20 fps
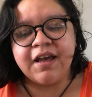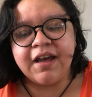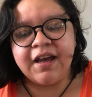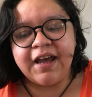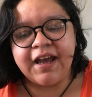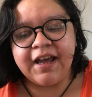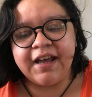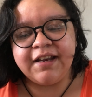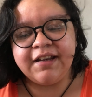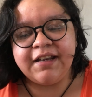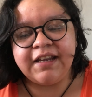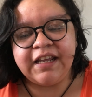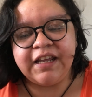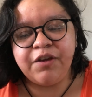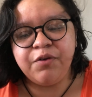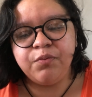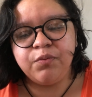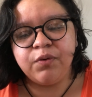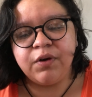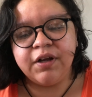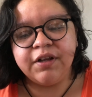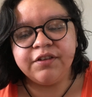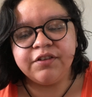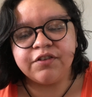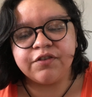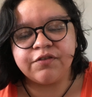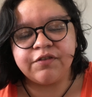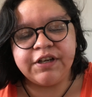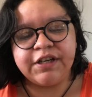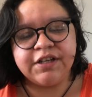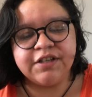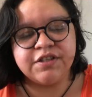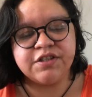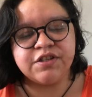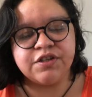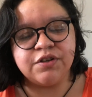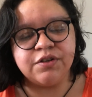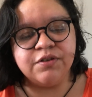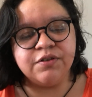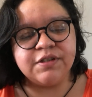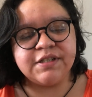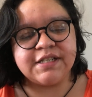And Knee won 3-2,